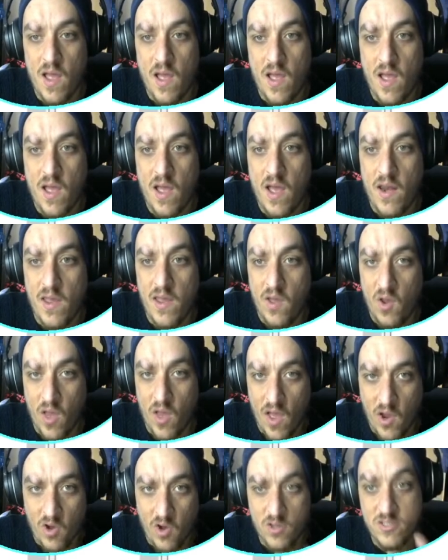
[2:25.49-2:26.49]
and it'll
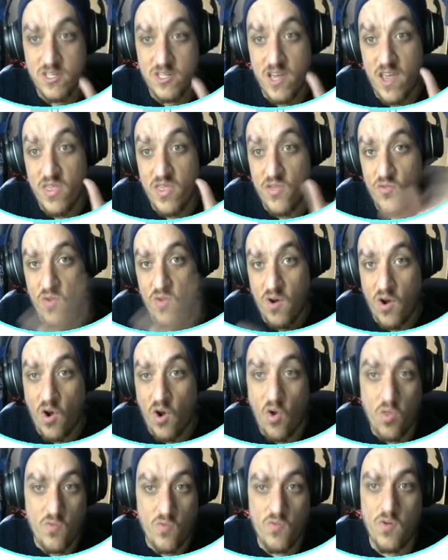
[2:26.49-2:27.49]
contain all the
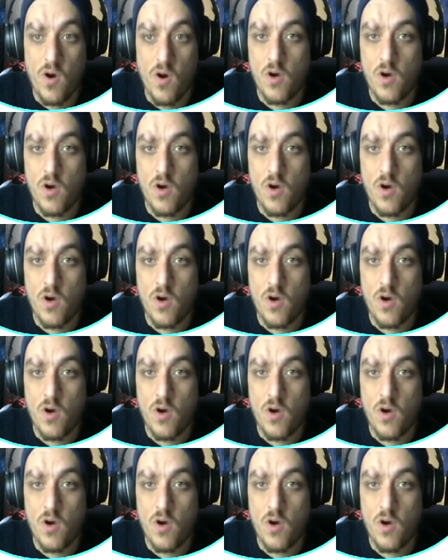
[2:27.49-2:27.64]
RAWs.